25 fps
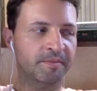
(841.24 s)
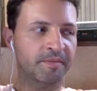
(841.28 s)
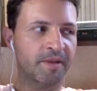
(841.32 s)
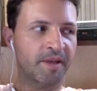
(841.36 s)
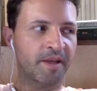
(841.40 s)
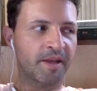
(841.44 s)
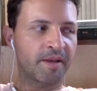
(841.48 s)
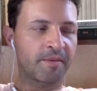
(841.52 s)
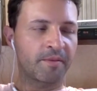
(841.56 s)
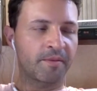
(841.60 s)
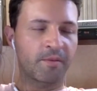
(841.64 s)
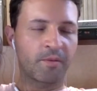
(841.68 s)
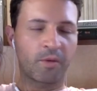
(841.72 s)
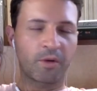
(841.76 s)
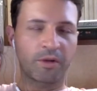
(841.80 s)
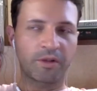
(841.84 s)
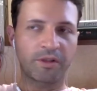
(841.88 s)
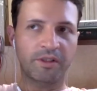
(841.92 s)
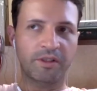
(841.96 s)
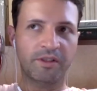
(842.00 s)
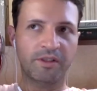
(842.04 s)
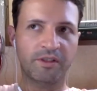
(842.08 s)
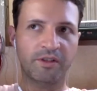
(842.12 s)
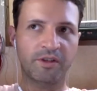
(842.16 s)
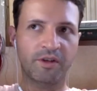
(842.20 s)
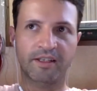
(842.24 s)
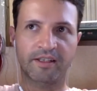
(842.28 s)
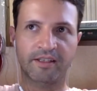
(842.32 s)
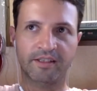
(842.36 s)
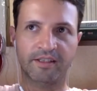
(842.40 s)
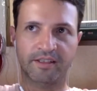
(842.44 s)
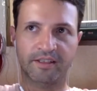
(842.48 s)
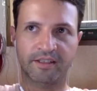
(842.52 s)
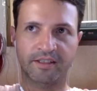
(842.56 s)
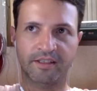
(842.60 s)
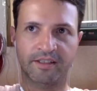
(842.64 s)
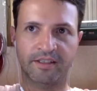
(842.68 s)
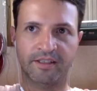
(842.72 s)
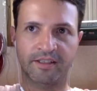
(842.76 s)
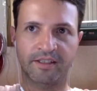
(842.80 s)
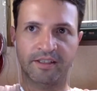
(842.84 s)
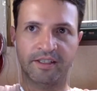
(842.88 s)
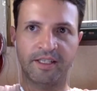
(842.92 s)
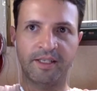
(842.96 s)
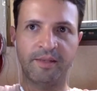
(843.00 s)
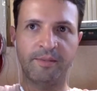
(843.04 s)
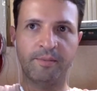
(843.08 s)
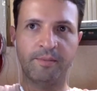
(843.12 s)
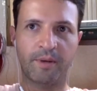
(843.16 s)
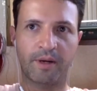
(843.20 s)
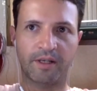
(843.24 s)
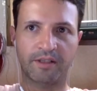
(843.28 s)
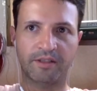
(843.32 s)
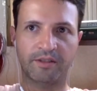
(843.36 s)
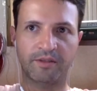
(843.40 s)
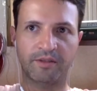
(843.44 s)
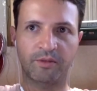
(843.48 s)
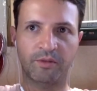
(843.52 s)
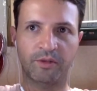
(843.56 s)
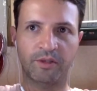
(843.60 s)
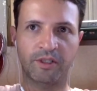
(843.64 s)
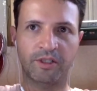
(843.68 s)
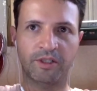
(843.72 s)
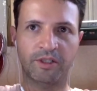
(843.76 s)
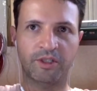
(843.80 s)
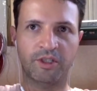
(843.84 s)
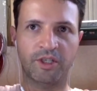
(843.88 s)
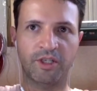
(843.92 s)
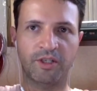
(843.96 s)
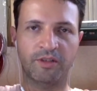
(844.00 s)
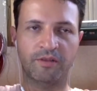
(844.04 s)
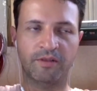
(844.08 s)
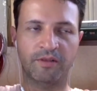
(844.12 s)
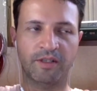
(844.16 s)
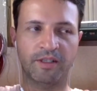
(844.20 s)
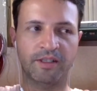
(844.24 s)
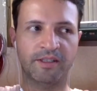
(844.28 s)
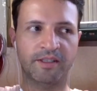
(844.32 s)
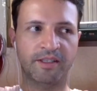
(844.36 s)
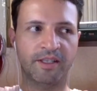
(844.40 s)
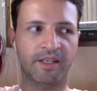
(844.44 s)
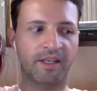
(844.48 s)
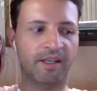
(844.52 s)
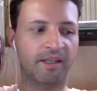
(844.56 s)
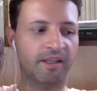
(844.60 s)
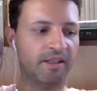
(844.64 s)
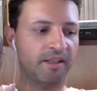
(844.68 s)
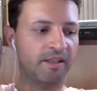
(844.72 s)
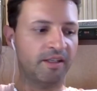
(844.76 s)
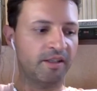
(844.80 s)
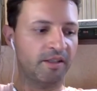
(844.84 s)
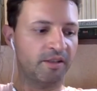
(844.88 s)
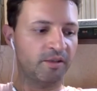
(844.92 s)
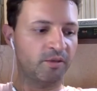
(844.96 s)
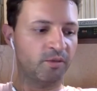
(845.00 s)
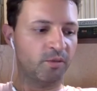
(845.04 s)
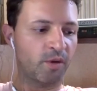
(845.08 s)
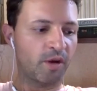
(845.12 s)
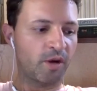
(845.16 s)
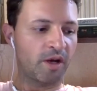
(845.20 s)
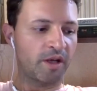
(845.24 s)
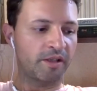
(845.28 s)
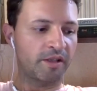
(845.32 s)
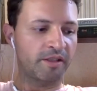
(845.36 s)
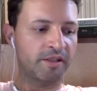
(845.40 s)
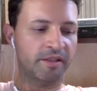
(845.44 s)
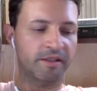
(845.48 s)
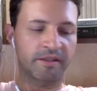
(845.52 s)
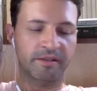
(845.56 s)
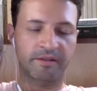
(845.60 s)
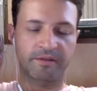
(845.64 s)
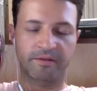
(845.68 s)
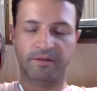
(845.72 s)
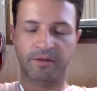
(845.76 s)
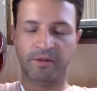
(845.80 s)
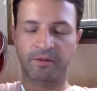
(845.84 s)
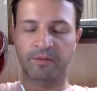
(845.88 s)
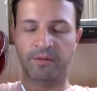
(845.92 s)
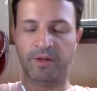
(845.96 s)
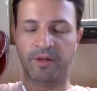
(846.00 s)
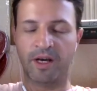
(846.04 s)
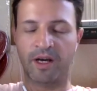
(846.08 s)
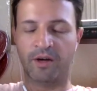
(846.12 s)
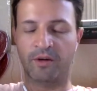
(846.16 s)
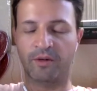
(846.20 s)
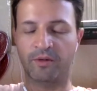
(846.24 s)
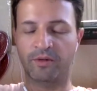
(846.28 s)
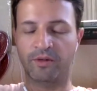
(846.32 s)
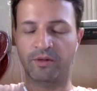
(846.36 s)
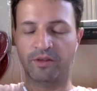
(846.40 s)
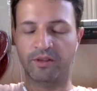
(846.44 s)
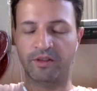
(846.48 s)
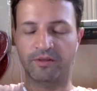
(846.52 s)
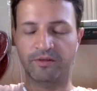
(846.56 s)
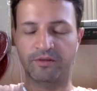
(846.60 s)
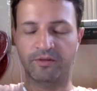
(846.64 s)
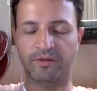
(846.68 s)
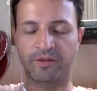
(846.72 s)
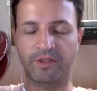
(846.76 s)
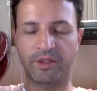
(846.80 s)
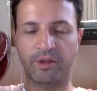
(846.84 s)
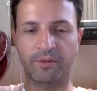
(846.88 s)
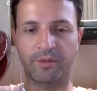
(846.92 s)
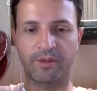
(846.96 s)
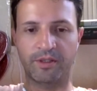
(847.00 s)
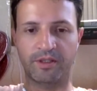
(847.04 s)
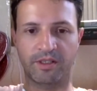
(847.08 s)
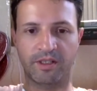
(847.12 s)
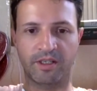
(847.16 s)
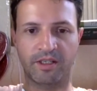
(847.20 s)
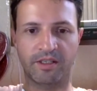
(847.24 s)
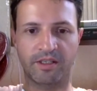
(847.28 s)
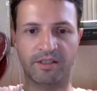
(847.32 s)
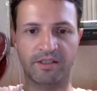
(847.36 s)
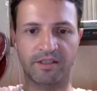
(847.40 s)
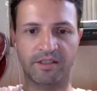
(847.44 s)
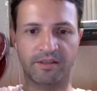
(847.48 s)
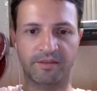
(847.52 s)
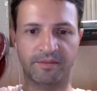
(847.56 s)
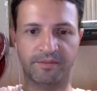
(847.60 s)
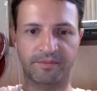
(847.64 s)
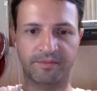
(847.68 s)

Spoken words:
And what is your impact you want to achieve, let's say, in 1 year from now with your business?